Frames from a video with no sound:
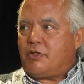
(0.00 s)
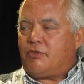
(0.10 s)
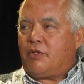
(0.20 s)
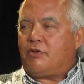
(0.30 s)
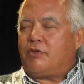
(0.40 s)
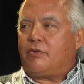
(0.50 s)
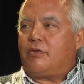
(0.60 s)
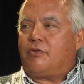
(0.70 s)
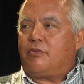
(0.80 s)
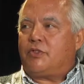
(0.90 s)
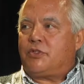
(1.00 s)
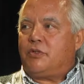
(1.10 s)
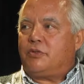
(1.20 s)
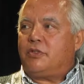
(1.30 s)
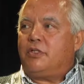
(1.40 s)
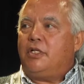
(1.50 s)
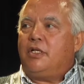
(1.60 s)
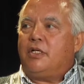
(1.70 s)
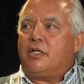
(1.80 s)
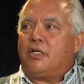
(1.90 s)
as a result,
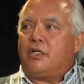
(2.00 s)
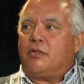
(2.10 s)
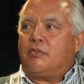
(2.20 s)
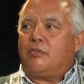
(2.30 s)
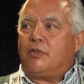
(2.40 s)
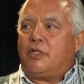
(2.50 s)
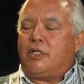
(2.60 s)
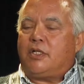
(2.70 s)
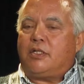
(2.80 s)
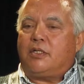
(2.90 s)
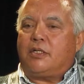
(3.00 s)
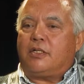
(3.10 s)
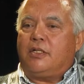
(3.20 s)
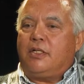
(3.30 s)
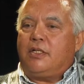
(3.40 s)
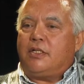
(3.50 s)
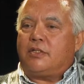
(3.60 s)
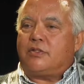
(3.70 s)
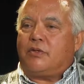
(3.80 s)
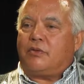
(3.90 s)
and
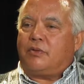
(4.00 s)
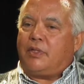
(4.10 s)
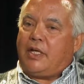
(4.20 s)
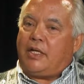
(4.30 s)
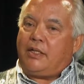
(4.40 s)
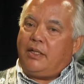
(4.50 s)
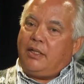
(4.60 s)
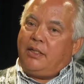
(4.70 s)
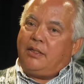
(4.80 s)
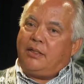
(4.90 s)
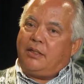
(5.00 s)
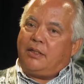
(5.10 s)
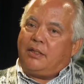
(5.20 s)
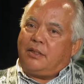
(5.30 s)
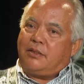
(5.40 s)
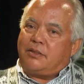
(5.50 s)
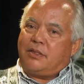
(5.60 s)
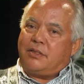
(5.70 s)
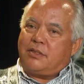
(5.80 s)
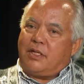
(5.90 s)
so that
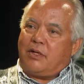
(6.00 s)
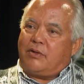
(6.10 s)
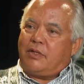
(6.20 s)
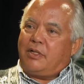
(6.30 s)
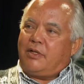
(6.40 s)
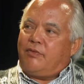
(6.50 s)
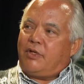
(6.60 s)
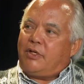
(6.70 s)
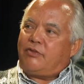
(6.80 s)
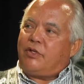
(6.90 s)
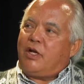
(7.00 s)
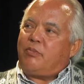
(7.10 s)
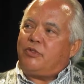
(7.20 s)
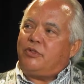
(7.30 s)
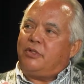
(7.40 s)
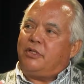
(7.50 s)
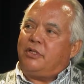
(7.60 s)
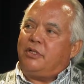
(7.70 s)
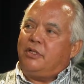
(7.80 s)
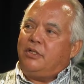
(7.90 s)
is now giving us an
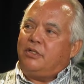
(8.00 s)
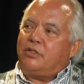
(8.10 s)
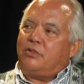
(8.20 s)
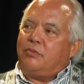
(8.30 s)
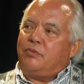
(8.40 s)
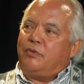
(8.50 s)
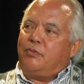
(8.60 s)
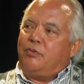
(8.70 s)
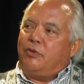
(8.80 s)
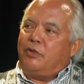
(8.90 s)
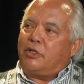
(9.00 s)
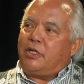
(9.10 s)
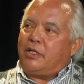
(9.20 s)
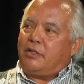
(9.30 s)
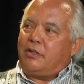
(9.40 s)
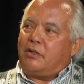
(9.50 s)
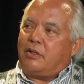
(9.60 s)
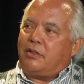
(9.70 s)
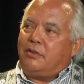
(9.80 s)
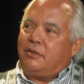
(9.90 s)
opportunity to look at
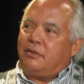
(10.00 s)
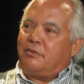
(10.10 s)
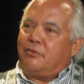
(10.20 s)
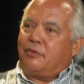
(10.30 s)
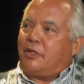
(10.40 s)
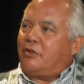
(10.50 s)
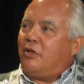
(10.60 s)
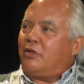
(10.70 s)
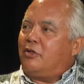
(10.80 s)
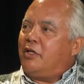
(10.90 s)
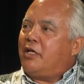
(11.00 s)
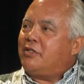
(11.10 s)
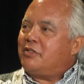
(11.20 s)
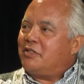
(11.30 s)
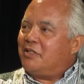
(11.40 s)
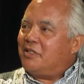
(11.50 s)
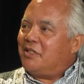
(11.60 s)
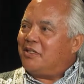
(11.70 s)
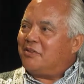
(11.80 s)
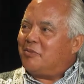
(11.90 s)
our what I call our legacy
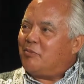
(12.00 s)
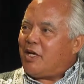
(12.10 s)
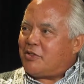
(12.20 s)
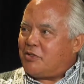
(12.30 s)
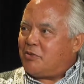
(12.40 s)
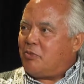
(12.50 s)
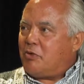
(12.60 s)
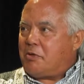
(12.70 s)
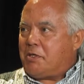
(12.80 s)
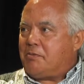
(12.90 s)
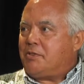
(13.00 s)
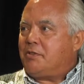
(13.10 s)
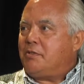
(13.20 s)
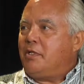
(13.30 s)
master's programs